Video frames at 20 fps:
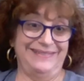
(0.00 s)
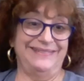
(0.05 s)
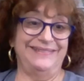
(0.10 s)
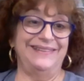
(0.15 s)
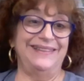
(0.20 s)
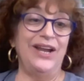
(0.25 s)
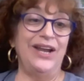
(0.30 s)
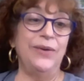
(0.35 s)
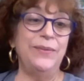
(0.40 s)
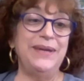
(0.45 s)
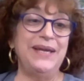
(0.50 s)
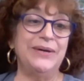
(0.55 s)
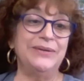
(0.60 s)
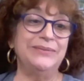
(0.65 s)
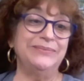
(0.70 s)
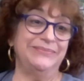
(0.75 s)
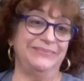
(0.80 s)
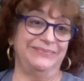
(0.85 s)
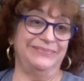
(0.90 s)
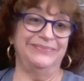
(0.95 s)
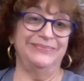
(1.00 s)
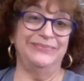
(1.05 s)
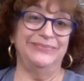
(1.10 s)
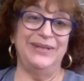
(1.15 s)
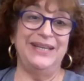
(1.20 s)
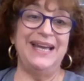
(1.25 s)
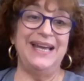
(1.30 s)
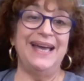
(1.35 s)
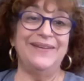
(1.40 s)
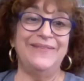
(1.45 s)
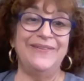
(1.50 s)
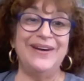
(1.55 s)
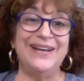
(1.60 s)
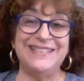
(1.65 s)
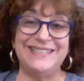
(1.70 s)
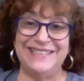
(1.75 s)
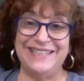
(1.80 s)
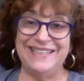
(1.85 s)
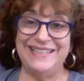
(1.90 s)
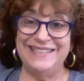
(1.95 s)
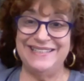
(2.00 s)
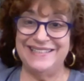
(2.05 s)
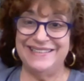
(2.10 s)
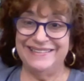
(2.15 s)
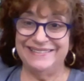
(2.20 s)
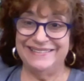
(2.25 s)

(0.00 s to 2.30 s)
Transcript: There we go. We got questions.